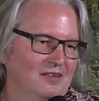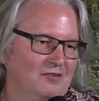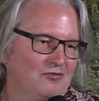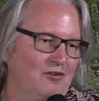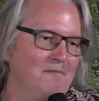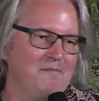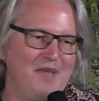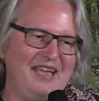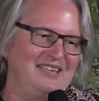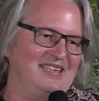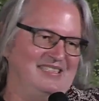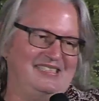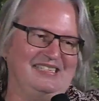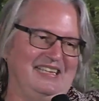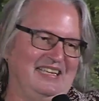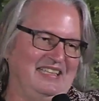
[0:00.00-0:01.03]

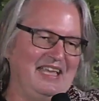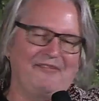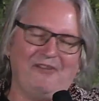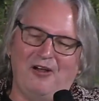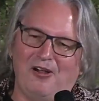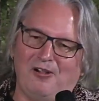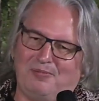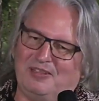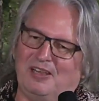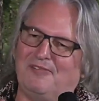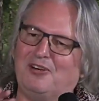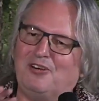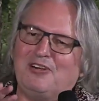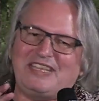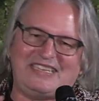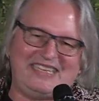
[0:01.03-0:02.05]
tremendously. They're
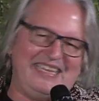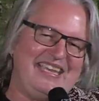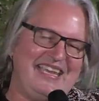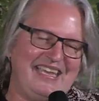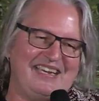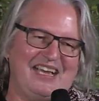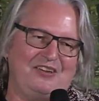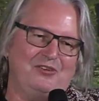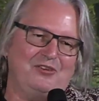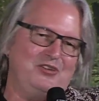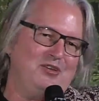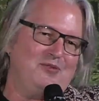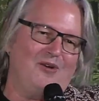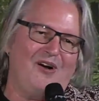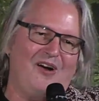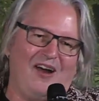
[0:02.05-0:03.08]
very keen on who
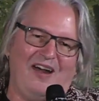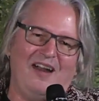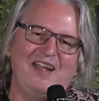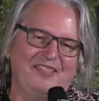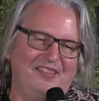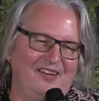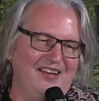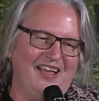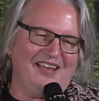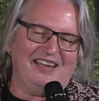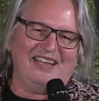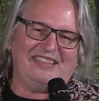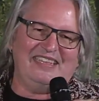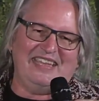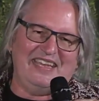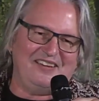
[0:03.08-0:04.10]
you are. They're not
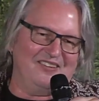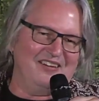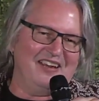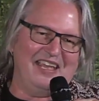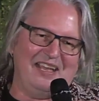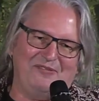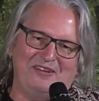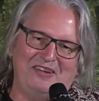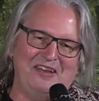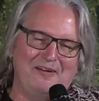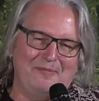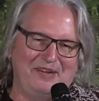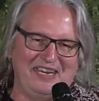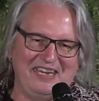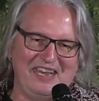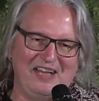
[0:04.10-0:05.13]
like the internet when
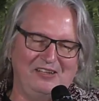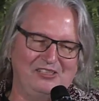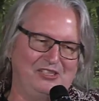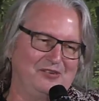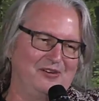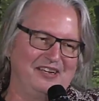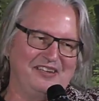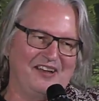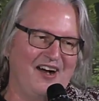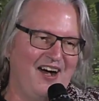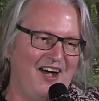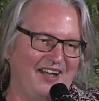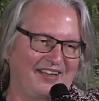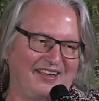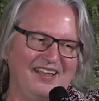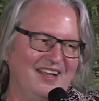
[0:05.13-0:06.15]
nobody knows you're a
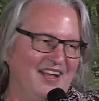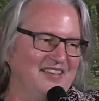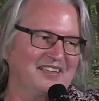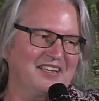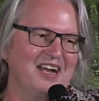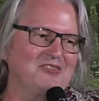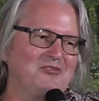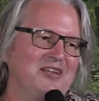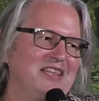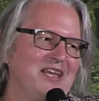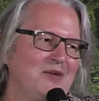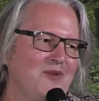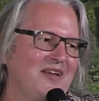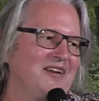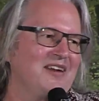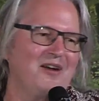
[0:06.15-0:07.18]
dog. On the contrary, they
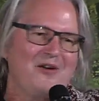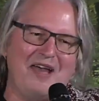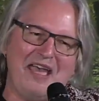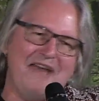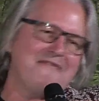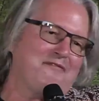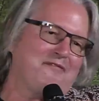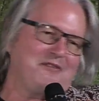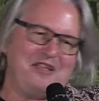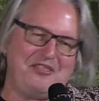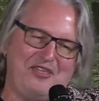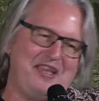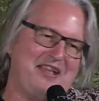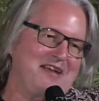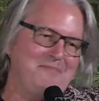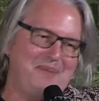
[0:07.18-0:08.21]
want to know
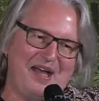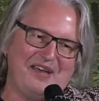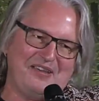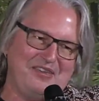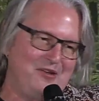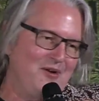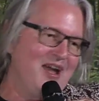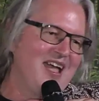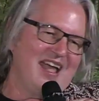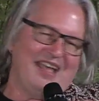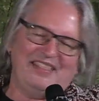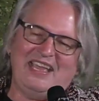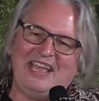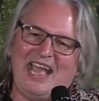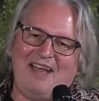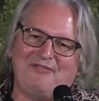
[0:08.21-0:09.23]
everything about you, and
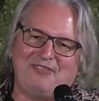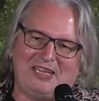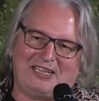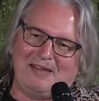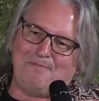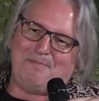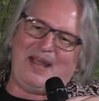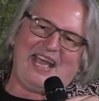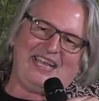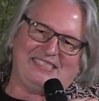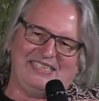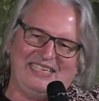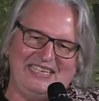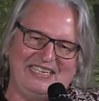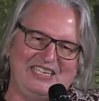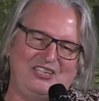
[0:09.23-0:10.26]
they have the
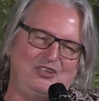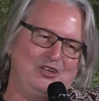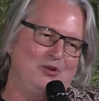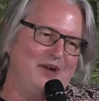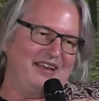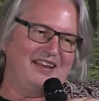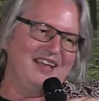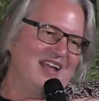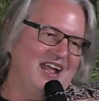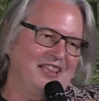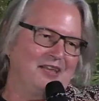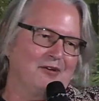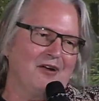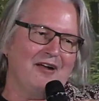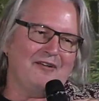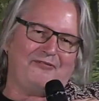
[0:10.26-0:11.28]
capacity to do it, and
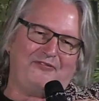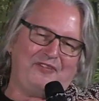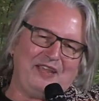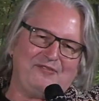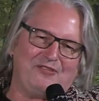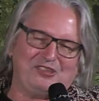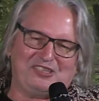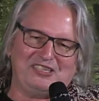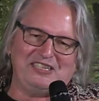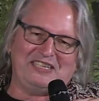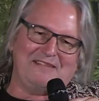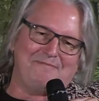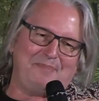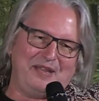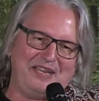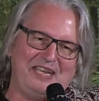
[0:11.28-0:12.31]
they're all feverishly
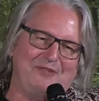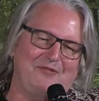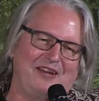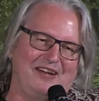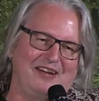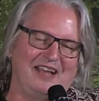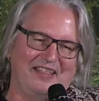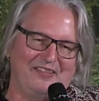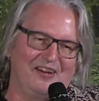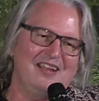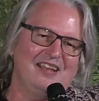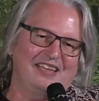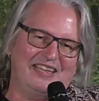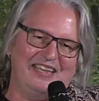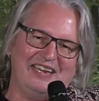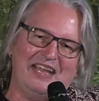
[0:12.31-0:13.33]
competing one another
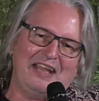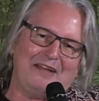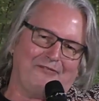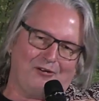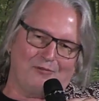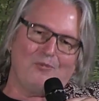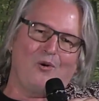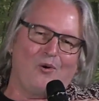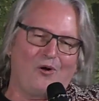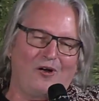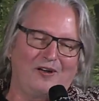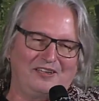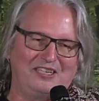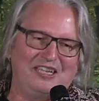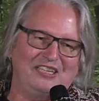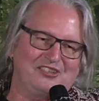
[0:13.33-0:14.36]
to get ever more
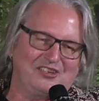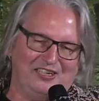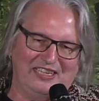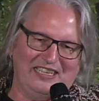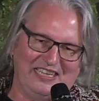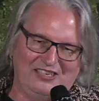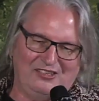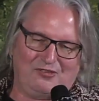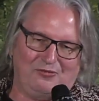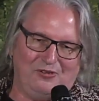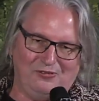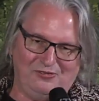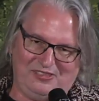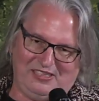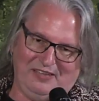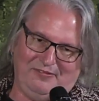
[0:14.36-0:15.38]
digitally
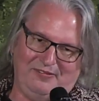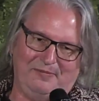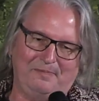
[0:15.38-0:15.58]
intrusive.